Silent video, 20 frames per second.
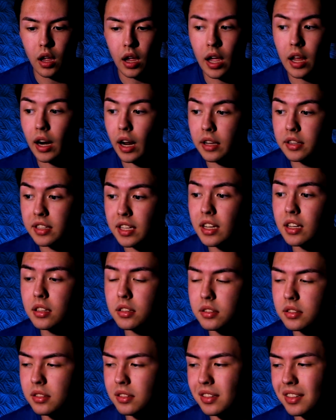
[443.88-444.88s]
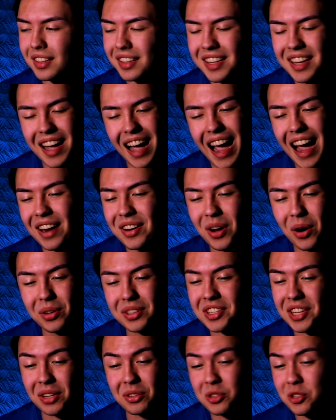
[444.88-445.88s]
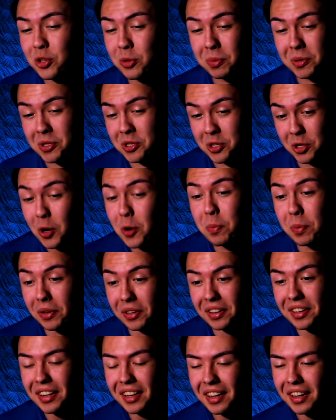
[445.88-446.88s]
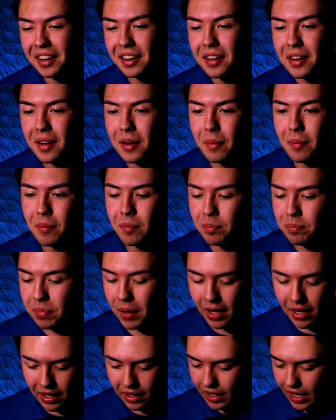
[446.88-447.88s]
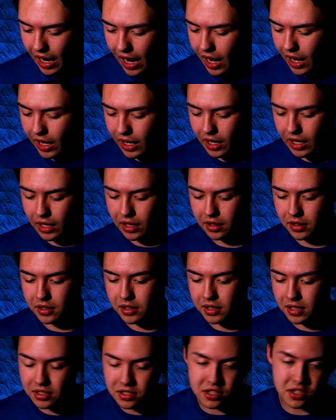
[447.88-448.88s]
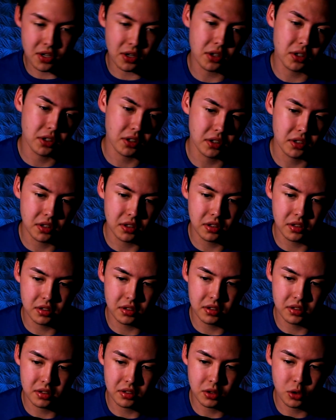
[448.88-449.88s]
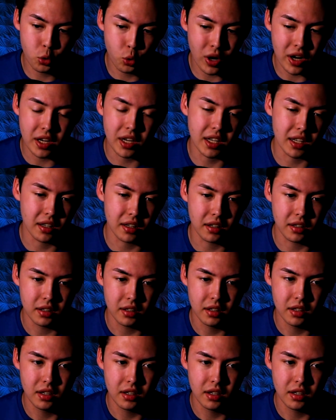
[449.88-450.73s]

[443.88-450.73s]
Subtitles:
And I did, I know it sounds super stupid, but I considered quitting